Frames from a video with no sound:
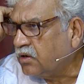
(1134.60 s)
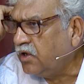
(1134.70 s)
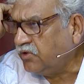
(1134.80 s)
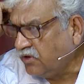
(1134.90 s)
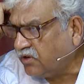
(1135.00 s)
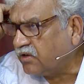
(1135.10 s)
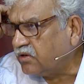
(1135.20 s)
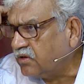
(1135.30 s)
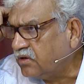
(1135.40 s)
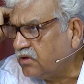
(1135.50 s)
Isn't it?
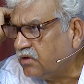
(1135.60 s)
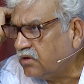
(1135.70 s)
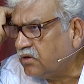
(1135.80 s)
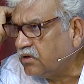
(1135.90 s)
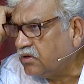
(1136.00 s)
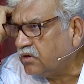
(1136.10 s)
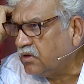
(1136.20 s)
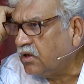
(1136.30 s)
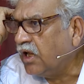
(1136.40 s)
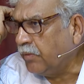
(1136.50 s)

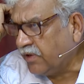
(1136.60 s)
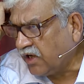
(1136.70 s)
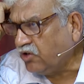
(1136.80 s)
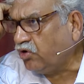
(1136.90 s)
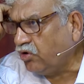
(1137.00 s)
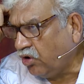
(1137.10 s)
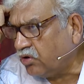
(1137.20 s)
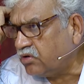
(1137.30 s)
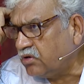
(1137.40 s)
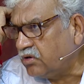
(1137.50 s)
Am I right or not?
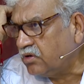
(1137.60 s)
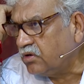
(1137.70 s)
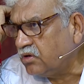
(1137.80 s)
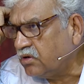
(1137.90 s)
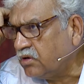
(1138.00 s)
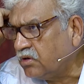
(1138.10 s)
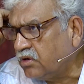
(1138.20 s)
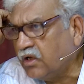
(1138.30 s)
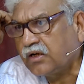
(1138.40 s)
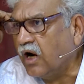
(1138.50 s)

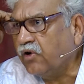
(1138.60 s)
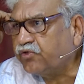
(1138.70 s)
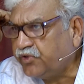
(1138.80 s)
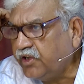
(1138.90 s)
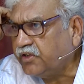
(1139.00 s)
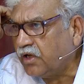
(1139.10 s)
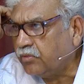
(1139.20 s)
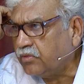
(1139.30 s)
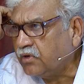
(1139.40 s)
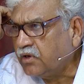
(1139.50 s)
They can't see them.
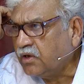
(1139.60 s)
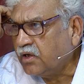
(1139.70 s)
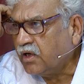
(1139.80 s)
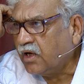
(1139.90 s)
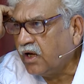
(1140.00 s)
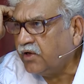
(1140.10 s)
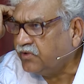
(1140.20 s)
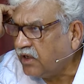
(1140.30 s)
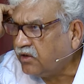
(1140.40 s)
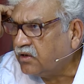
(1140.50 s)
And
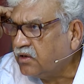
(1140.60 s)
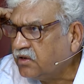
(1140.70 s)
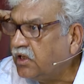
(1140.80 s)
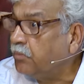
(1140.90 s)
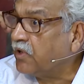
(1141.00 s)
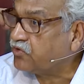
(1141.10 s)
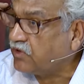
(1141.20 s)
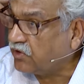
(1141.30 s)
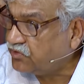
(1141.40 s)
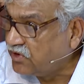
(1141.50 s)
yet they must
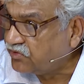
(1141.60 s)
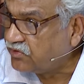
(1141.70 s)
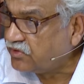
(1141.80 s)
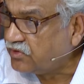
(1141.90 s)
exist.